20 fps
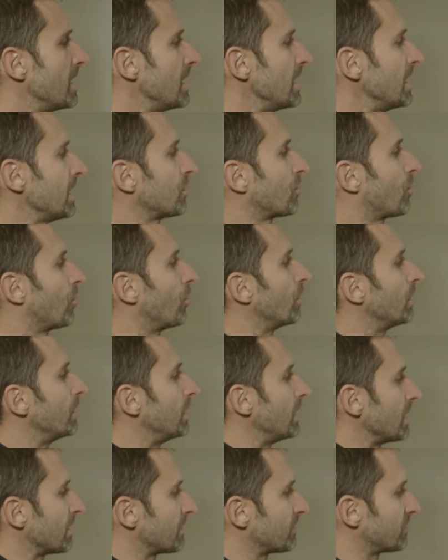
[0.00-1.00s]
it
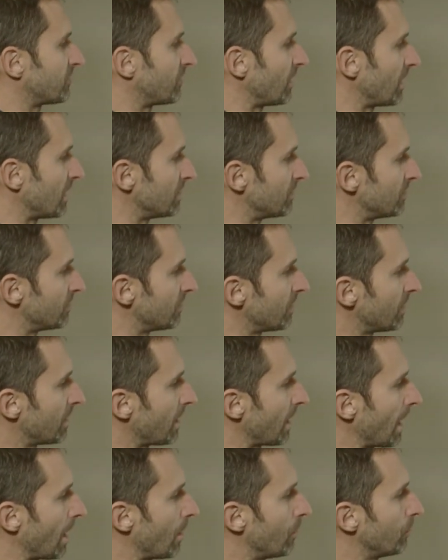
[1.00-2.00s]
could extend
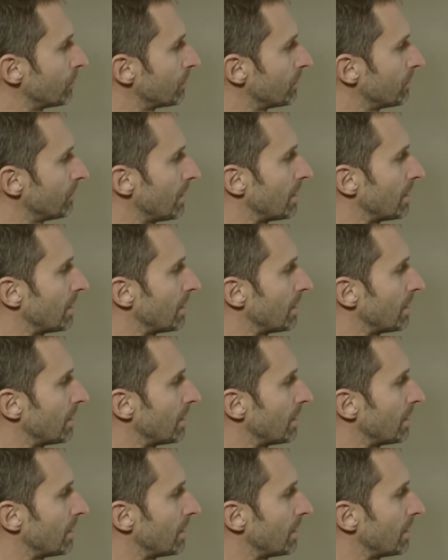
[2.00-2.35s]
out